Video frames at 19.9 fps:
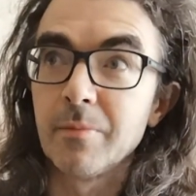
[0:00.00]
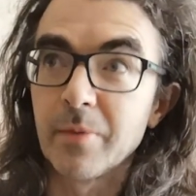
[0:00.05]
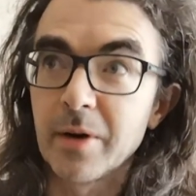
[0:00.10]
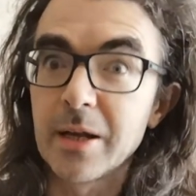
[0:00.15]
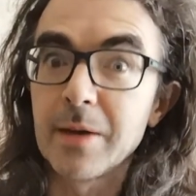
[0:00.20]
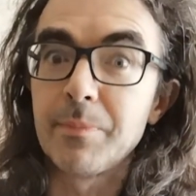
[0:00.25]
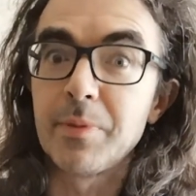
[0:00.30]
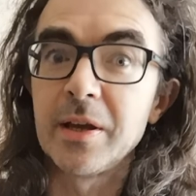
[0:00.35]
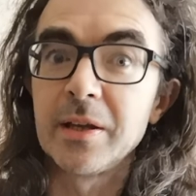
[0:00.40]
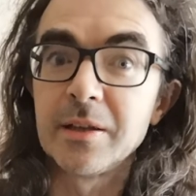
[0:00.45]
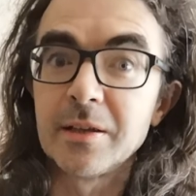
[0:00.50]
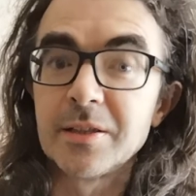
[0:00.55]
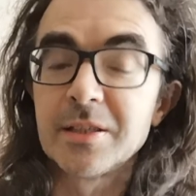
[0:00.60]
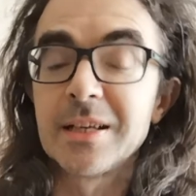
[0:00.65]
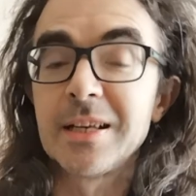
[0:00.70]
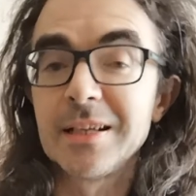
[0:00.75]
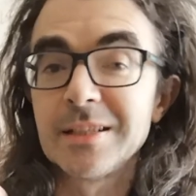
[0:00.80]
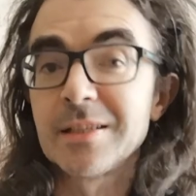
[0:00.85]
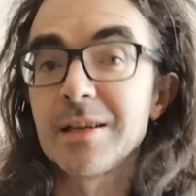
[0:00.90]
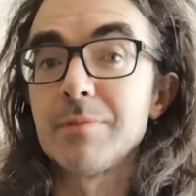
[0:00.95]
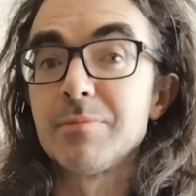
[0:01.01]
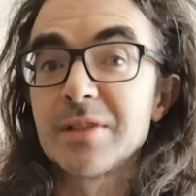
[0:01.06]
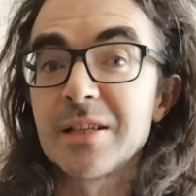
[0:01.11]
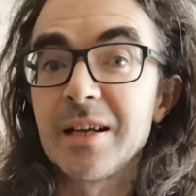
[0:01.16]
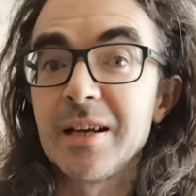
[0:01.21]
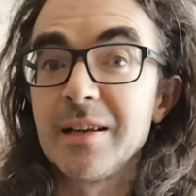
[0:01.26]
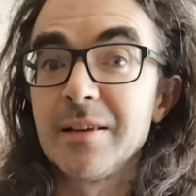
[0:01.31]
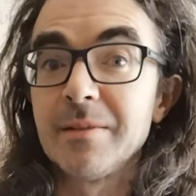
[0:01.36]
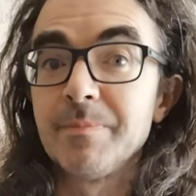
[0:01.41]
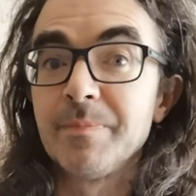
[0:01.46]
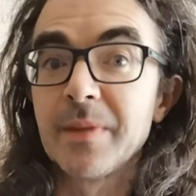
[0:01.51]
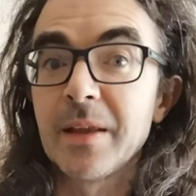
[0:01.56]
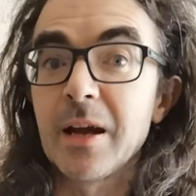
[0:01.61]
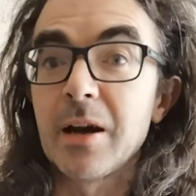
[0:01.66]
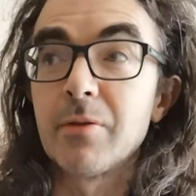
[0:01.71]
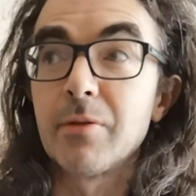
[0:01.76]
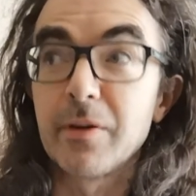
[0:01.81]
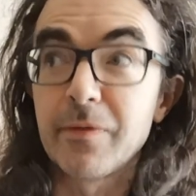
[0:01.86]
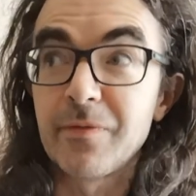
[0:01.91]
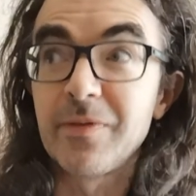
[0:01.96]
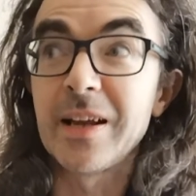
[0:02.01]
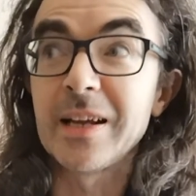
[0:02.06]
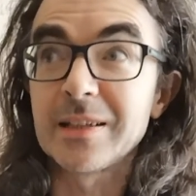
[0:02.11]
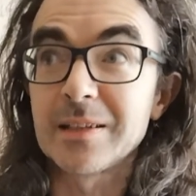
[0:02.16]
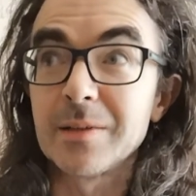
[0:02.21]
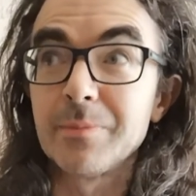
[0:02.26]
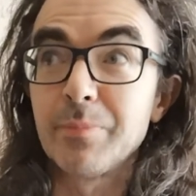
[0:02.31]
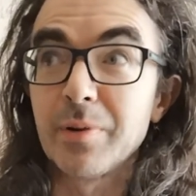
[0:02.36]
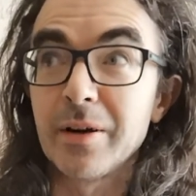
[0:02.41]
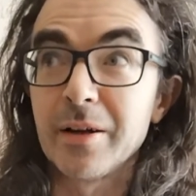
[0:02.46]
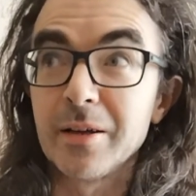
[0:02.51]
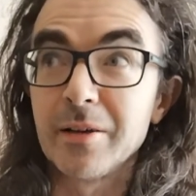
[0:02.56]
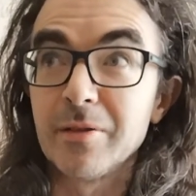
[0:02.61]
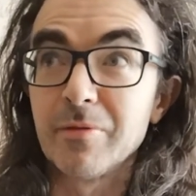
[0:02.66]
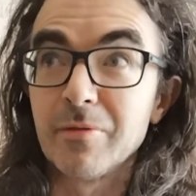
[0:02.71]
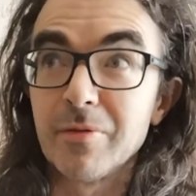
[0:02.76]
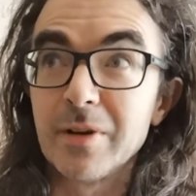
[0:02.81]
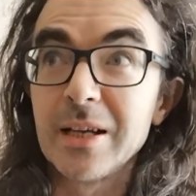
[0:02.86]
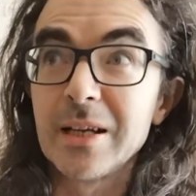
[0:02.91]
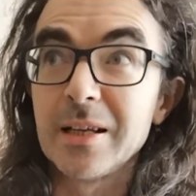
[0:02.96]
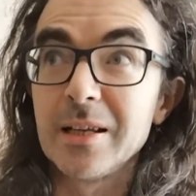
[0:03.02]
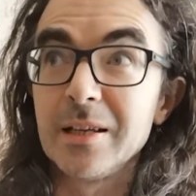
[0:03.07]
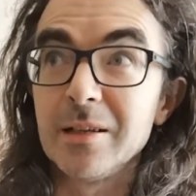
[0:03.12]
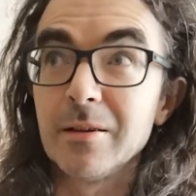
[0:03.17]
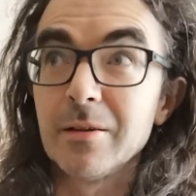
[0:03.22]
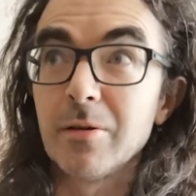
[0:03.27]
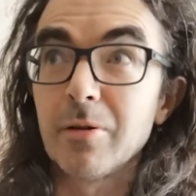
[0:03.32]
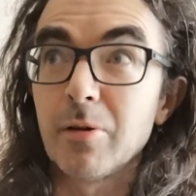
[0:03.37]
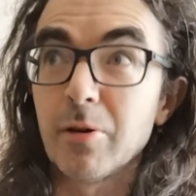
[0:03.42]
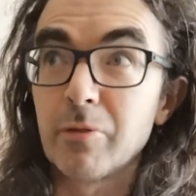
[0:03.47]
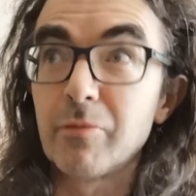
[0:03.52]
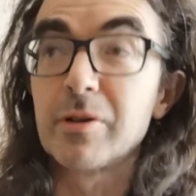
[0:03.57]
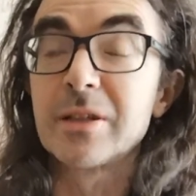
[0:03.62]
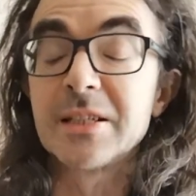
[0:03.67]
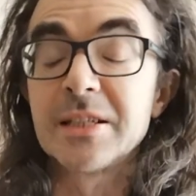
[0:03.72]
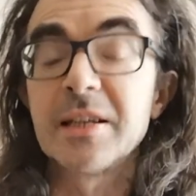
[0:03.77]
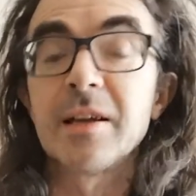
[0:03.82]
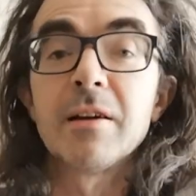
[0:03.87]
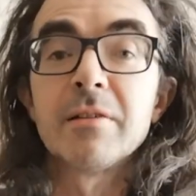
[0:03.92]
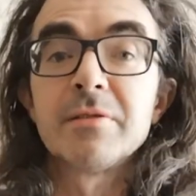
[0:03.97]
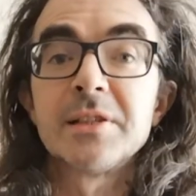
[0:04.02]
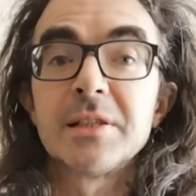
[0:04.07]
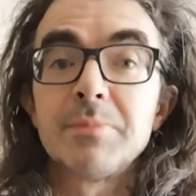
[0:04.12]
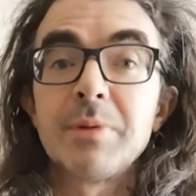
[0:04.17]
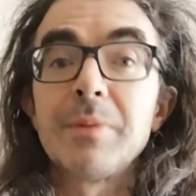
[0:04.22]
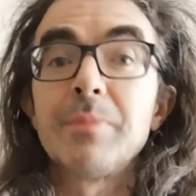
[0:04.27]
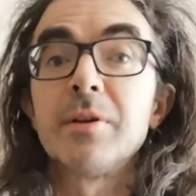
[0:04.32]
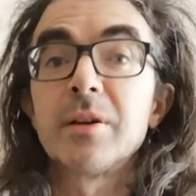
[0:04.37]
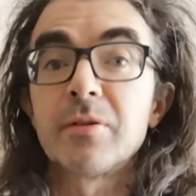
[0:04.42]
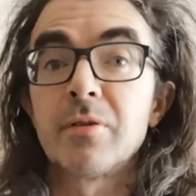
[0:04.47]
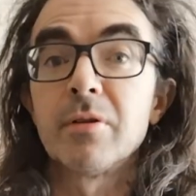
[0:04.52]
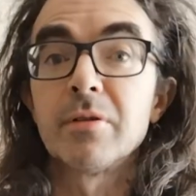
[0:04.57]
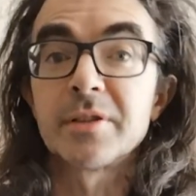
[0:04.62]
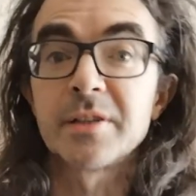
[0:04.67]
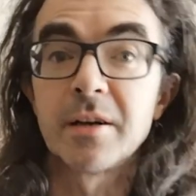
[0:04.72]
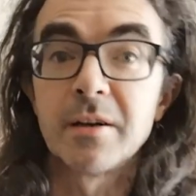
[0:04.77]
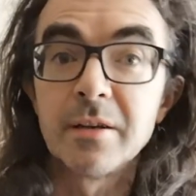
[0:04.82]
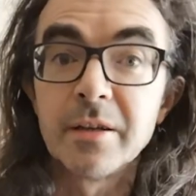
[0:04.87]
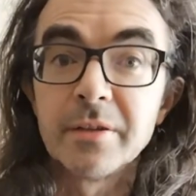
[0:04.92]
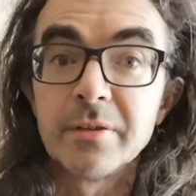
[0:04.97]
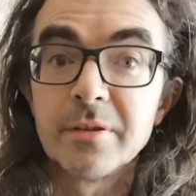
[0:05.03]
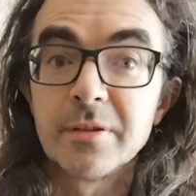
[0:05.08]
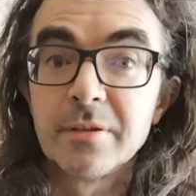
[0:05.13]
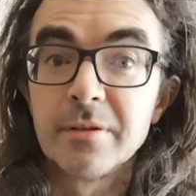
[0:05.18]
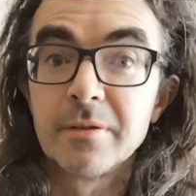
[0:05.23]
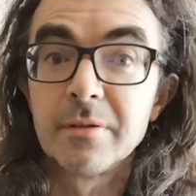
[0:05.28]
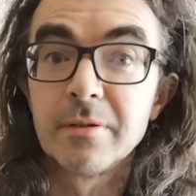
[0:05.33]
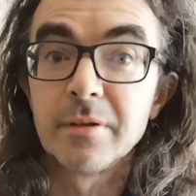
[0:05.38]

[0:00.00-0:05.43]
My opinions, the things I'm saying, are reflected by really hundreds of thousands of people across Ireland.